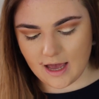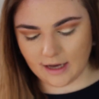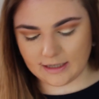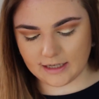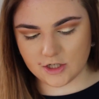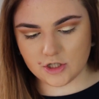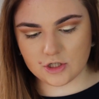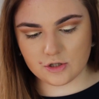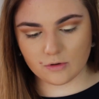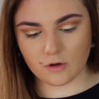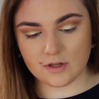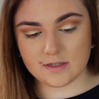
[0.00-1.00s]
and kind of just
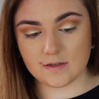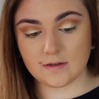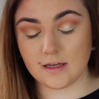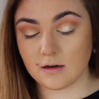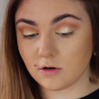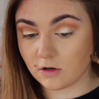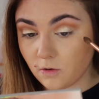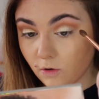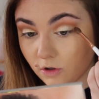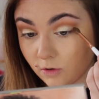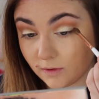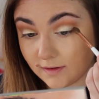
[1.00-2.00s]
throw this in the outer
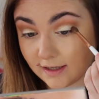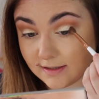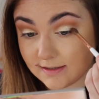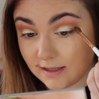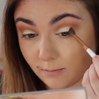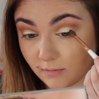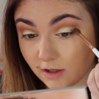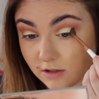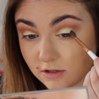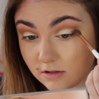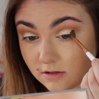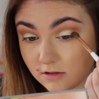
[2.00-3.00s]
corner with that same
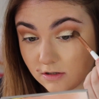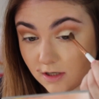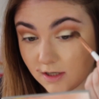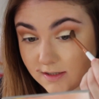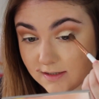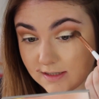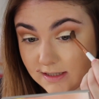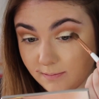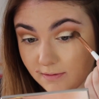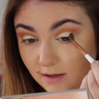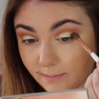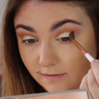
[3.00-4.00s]
brush, just to
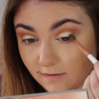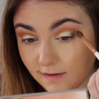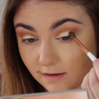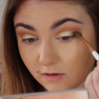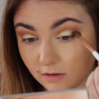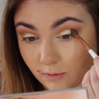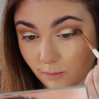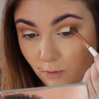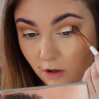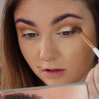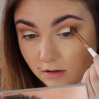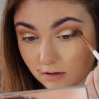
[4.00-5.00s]
deepen up everything a little bit
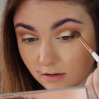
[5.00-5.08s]
more.